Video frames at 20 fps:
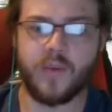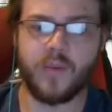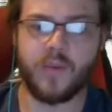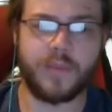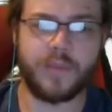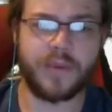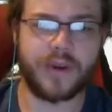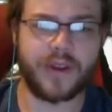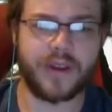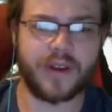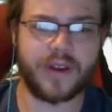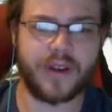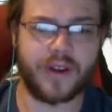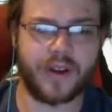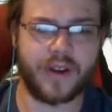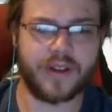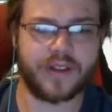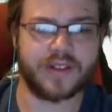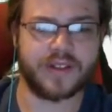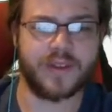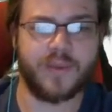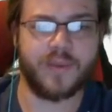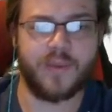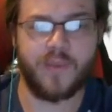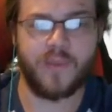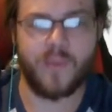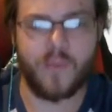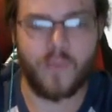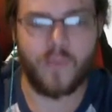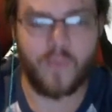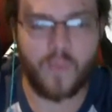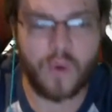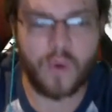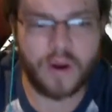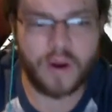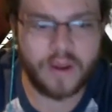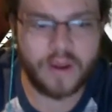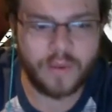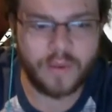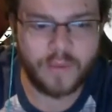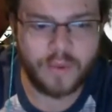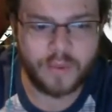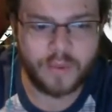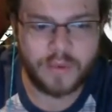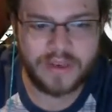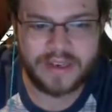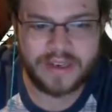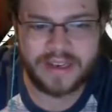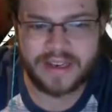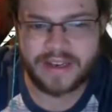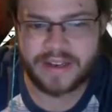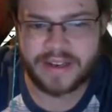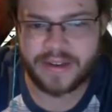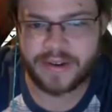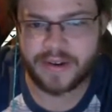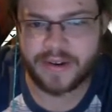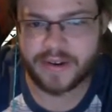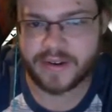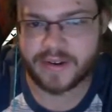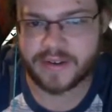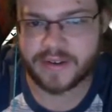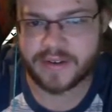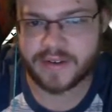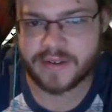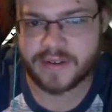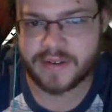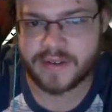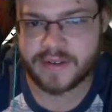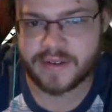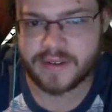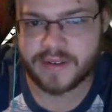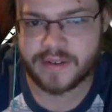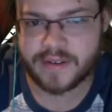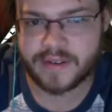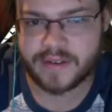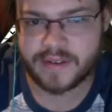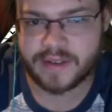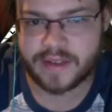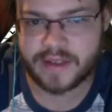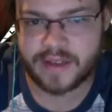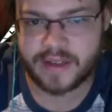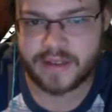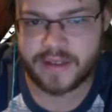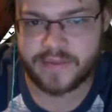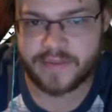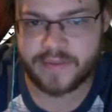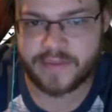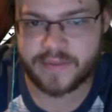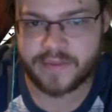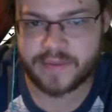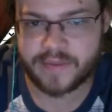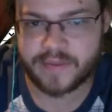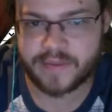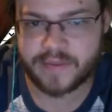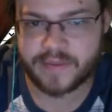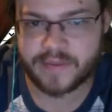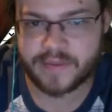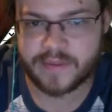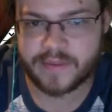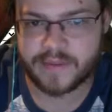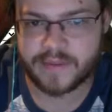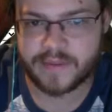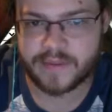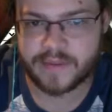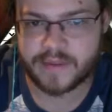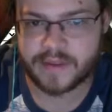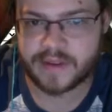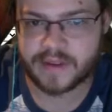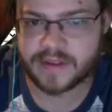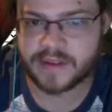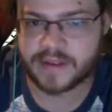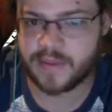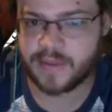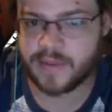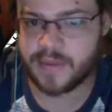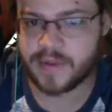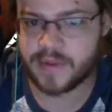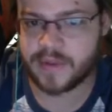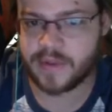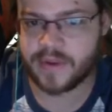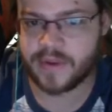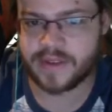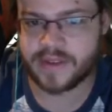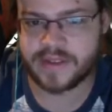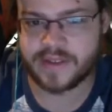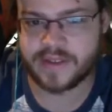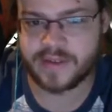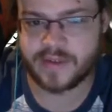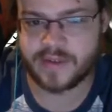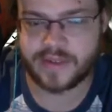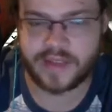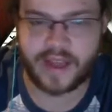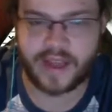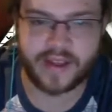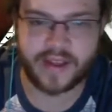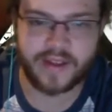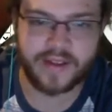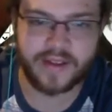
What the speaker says: put, alright, so what do we need here to live? Because then we'll put the rest into attack.